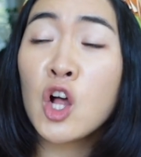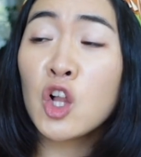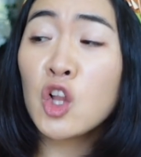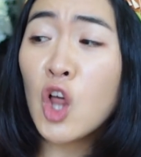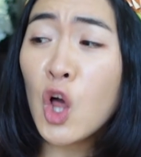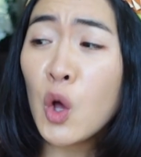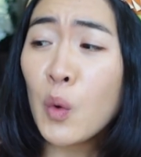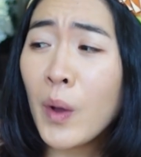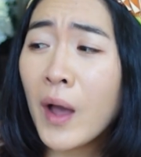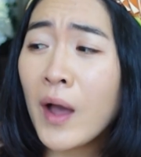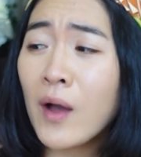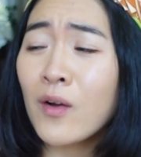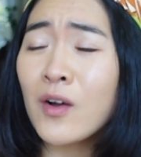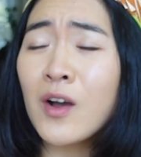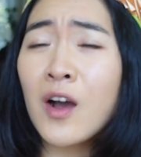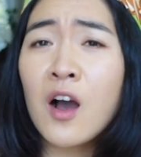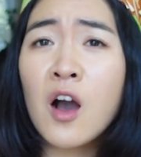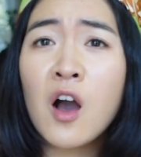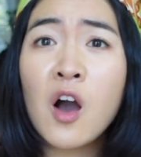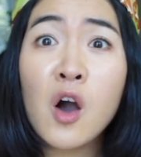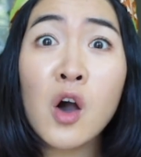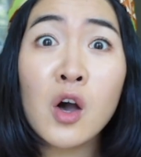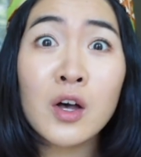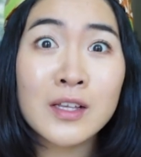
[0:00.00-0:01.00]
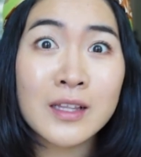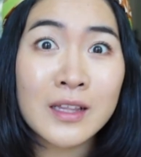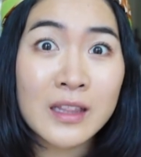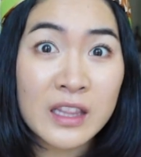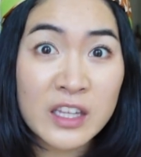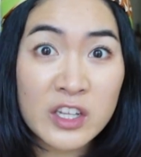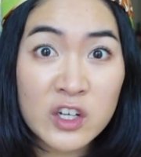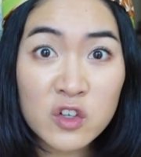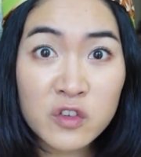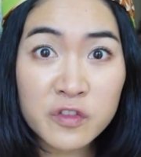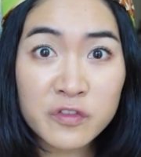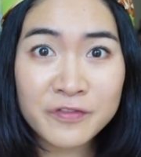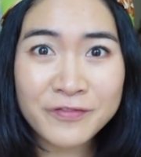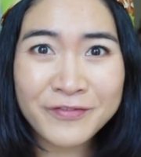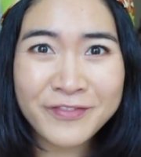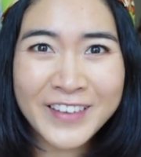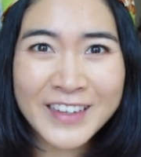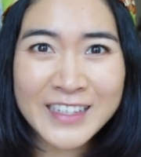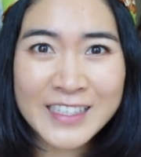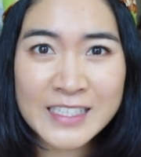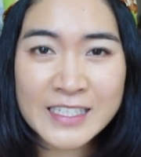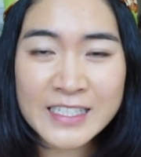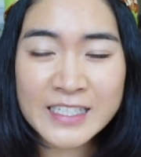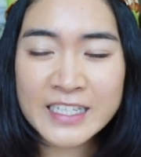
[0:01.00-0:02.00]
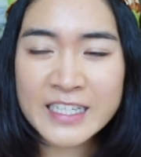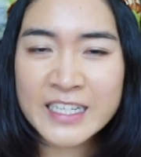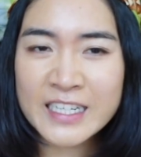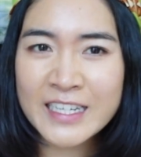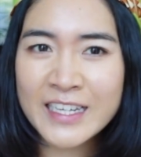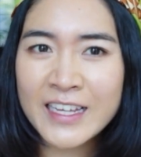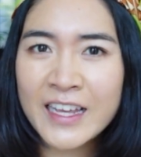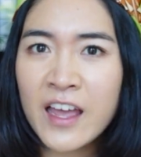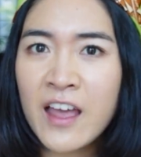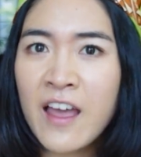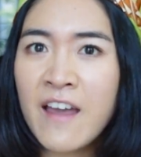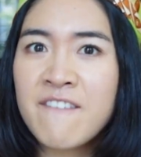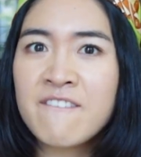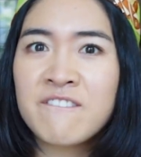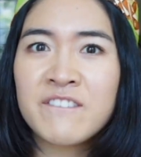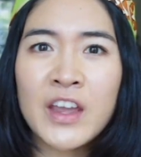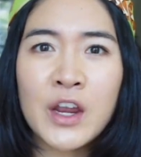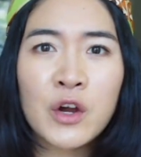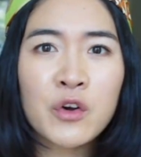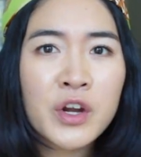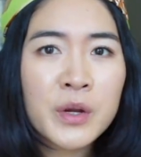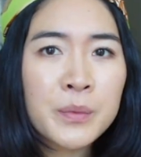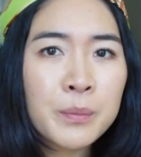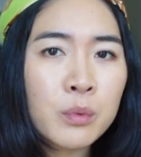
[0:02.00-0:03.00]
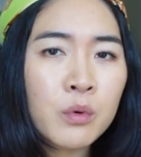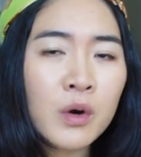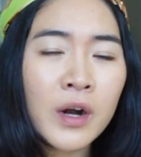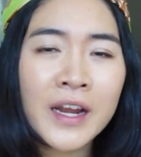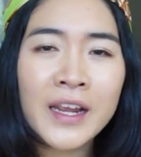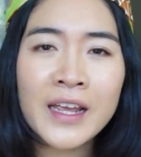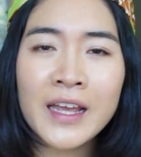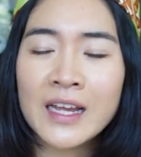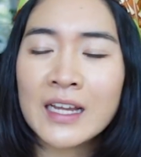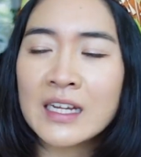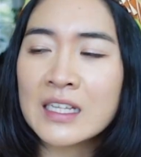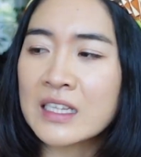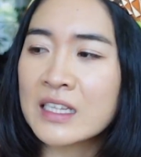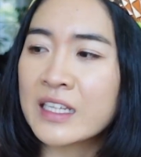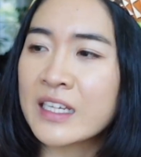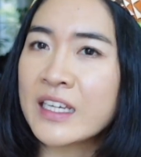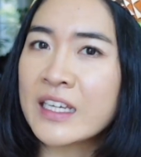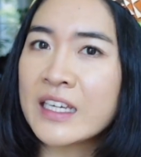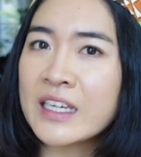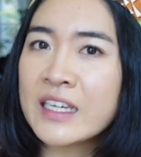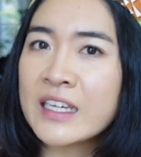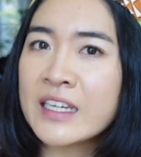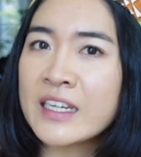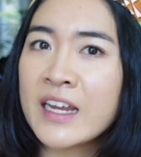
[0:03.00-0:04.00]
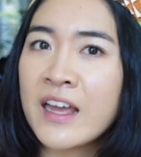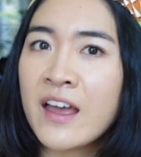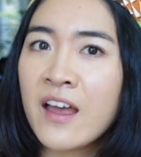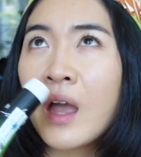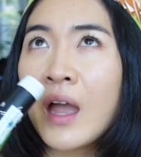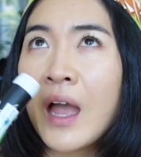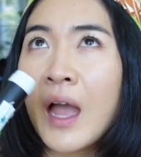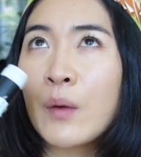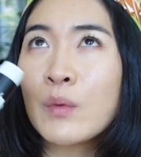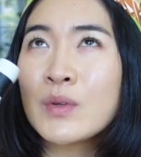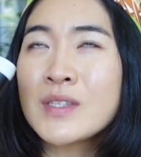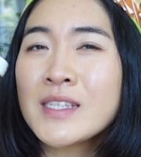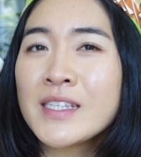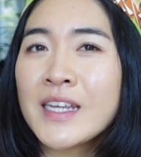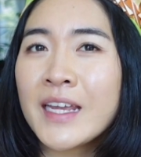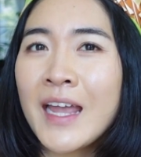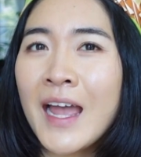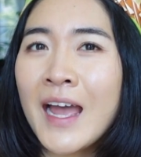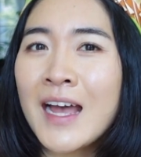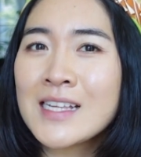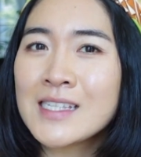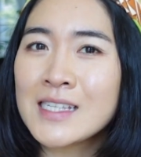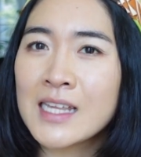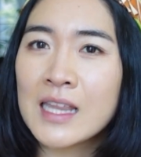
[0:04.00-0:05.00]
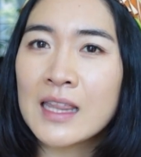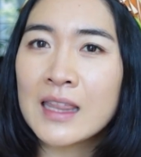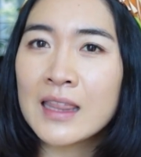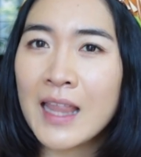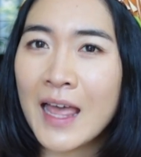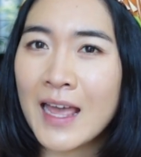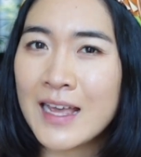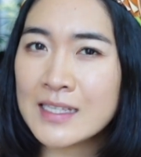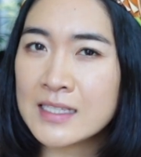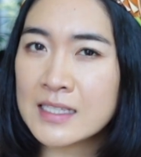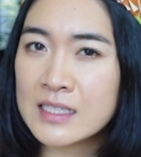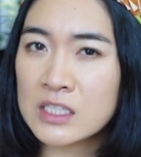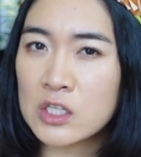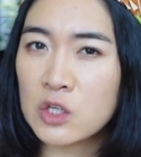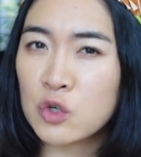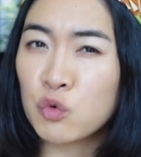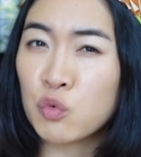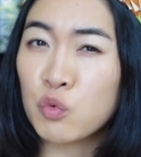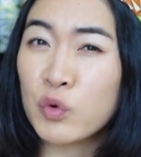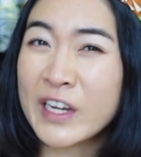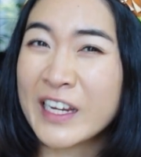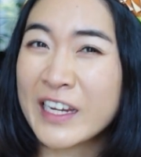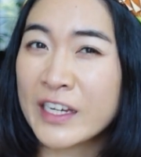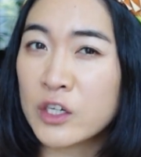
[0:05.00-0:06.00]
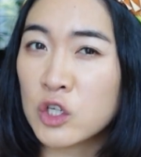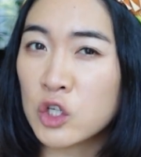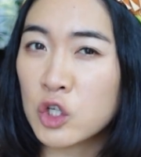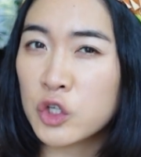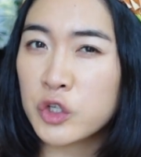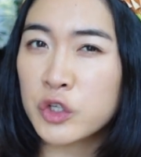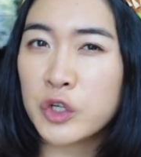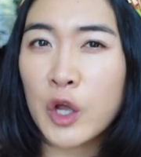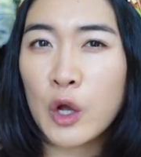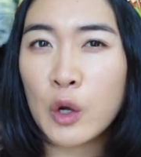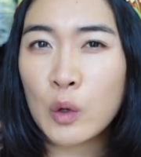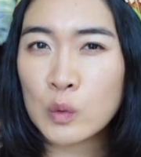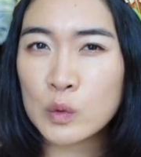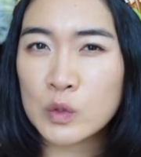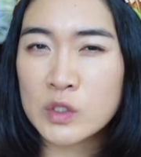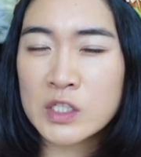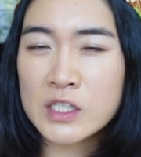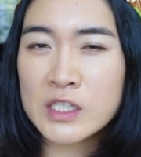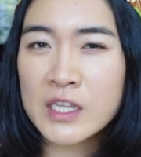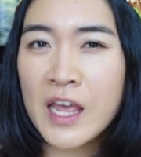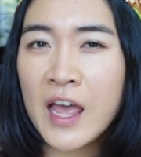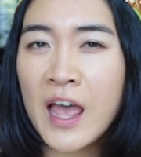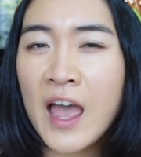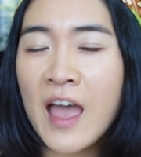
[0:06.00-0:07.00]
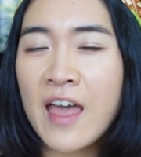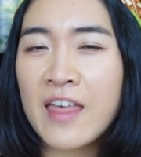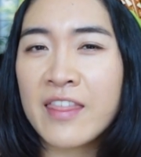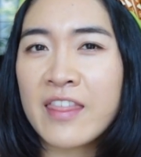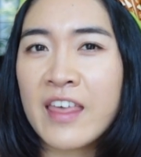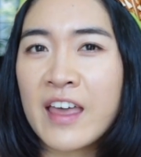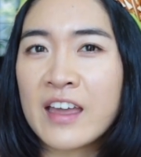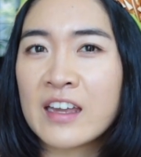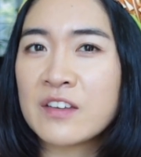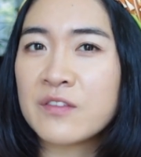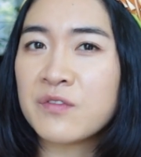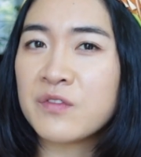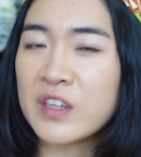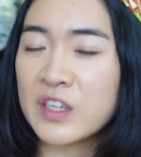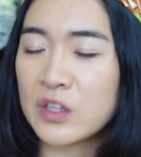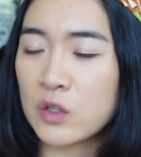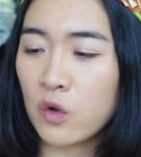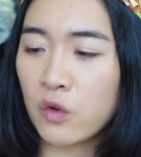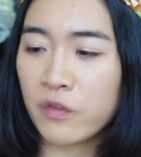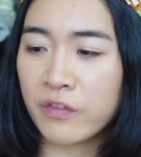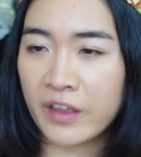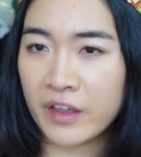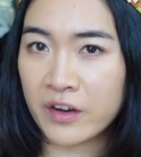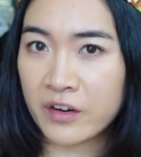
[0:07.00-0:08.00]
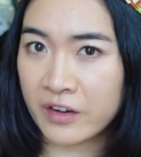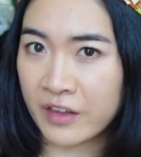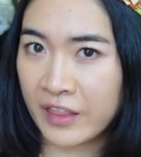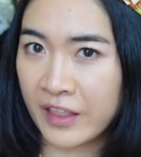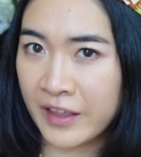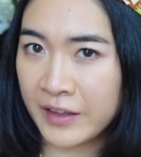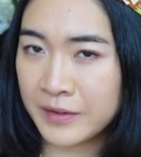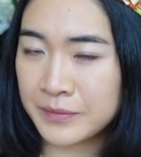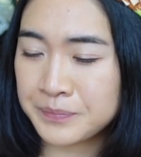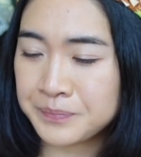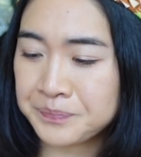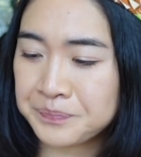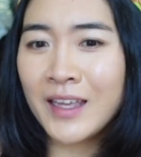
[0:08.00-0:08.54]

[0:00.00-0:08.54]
low alcohol, a little fizzy, very bright and clean. I would say it has less greener notes than Vino Verde.